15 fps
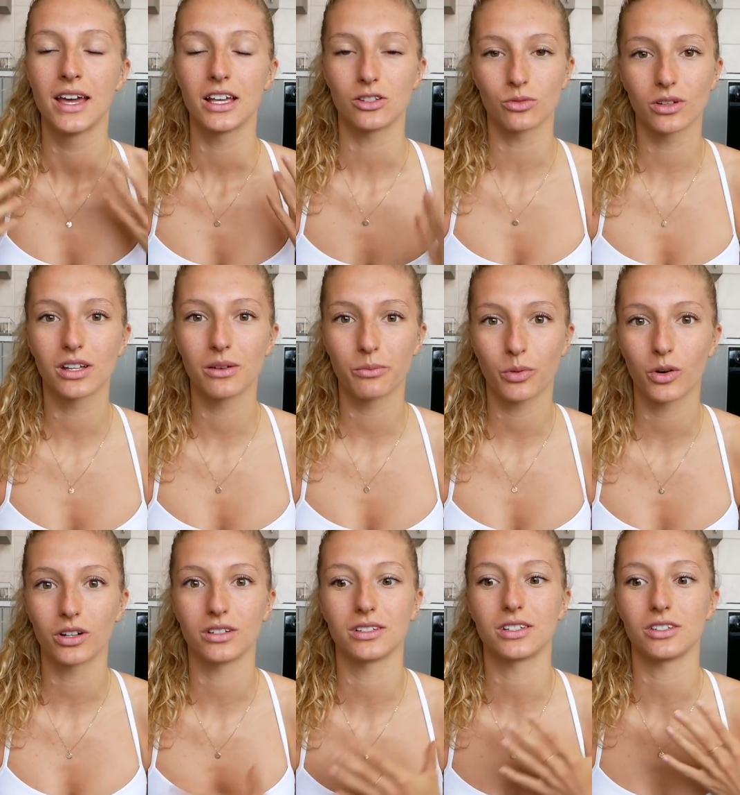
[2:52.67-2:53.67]
It's really
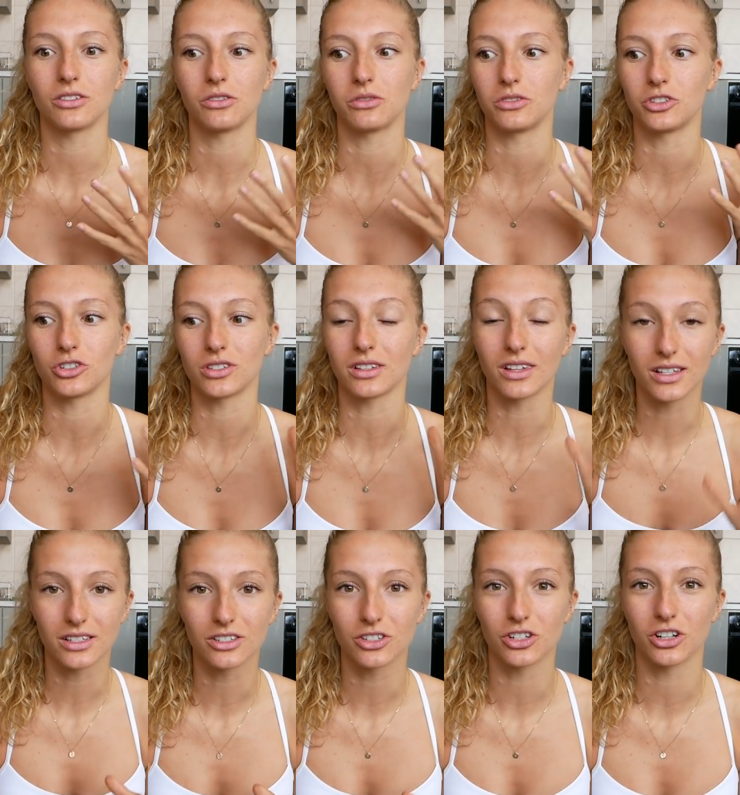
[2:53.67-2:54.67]
important to just
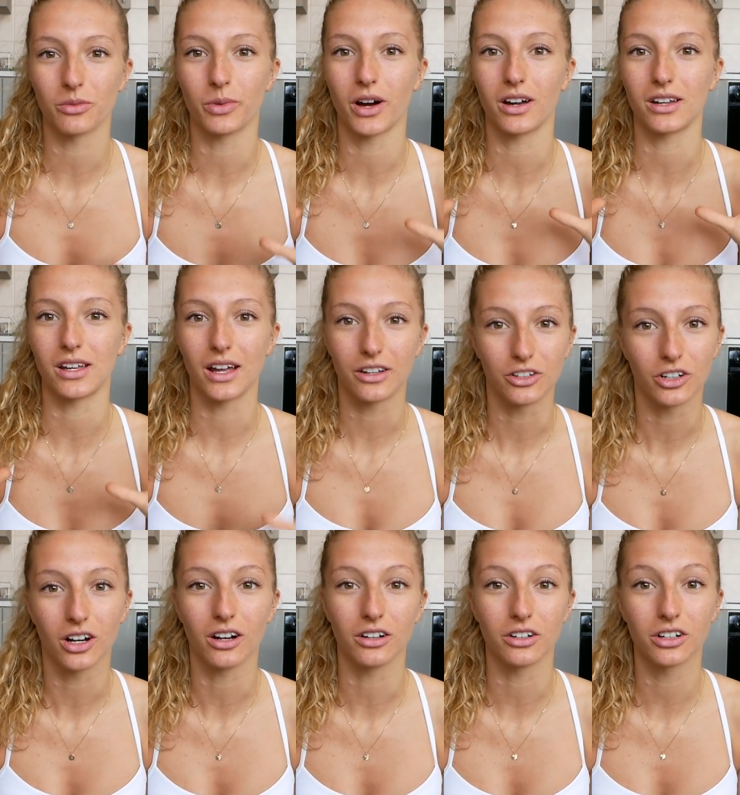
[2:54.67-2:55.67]
listen to your body and your
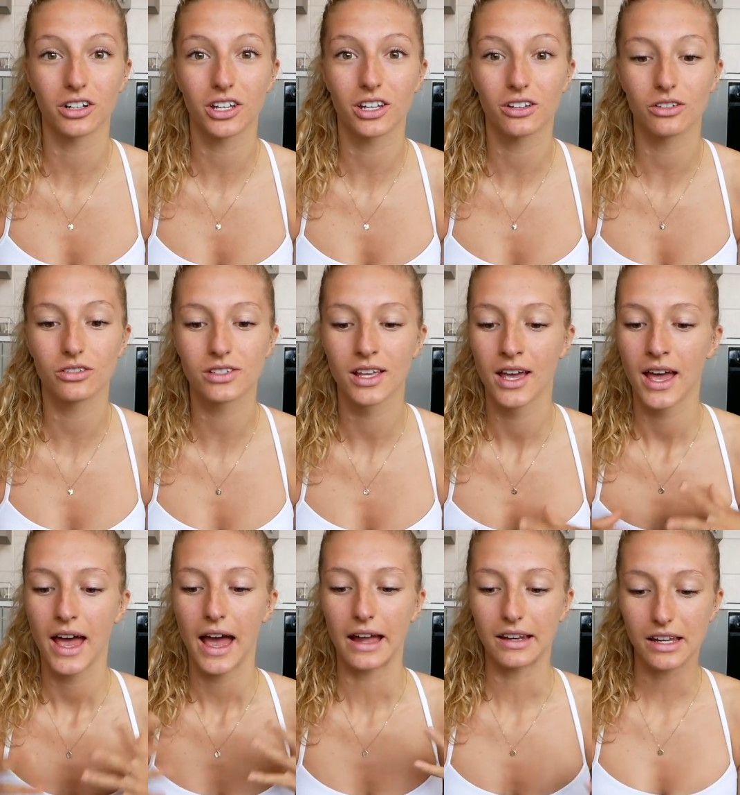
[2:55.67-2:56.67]
hunger cues.
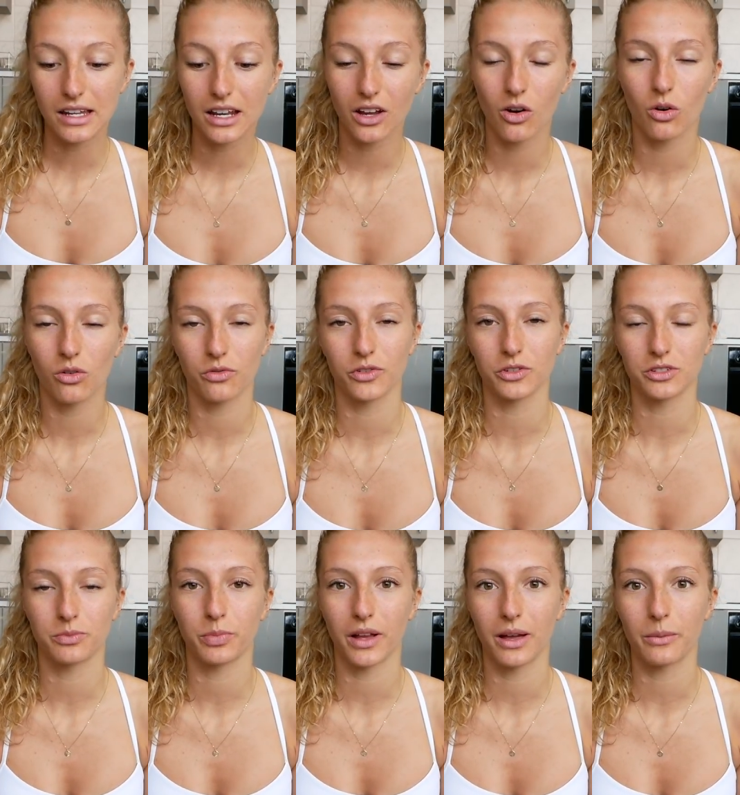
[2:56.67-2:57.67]
And eating whole foods,
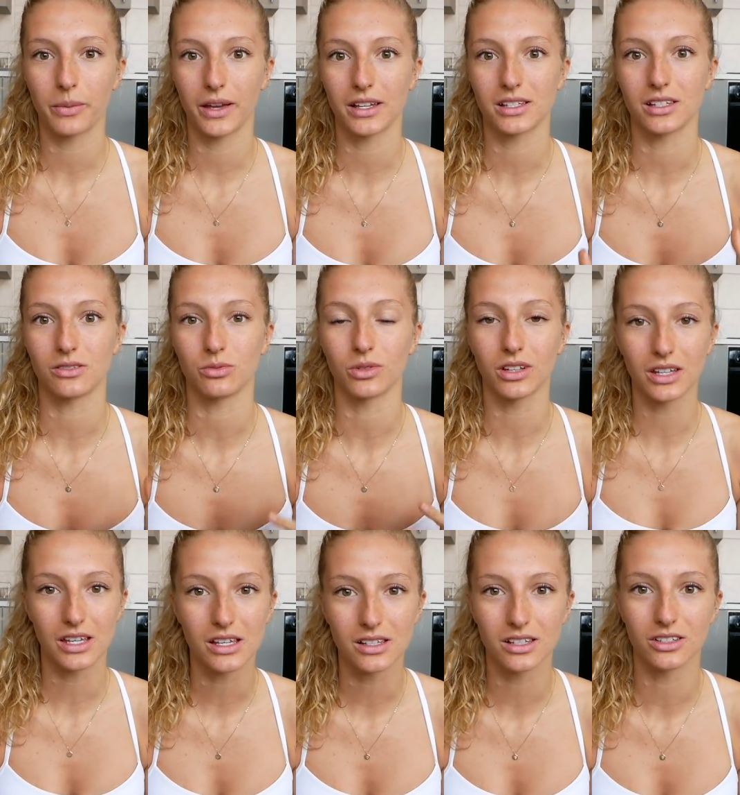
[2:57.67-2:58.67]
plant-based, it's really
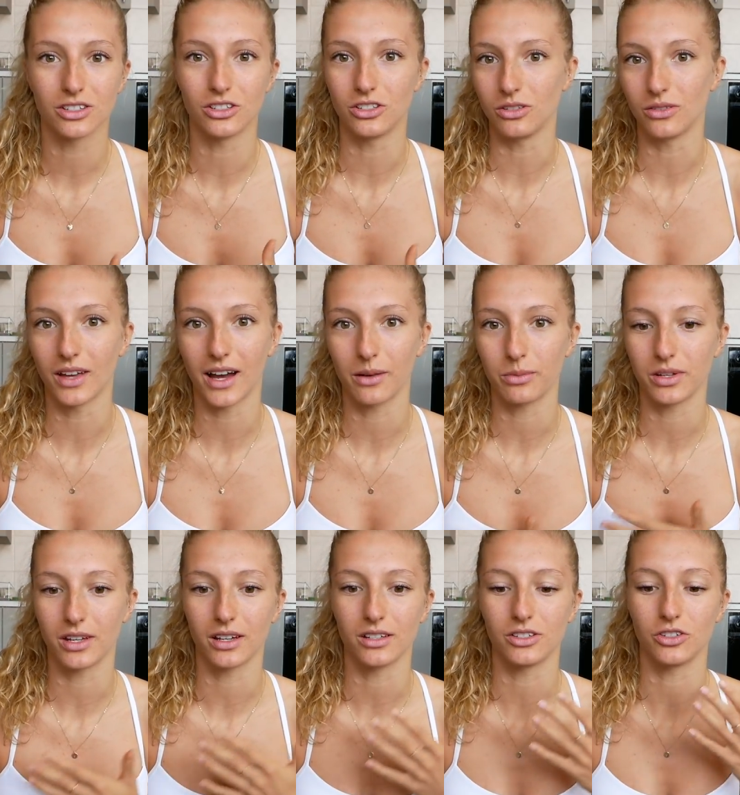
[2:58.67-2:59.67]
easy to do that
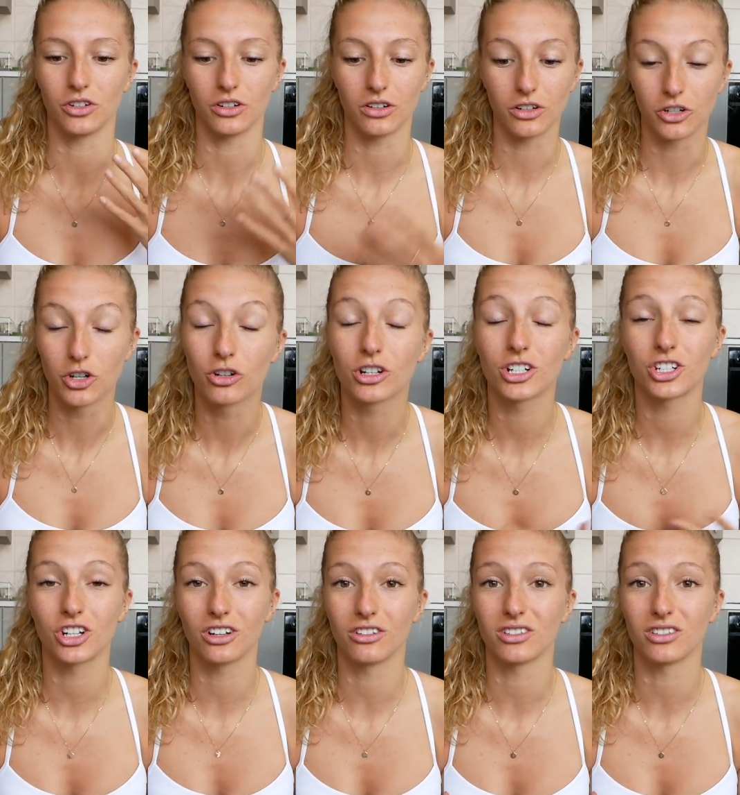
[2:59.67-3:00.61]
because you're nourishing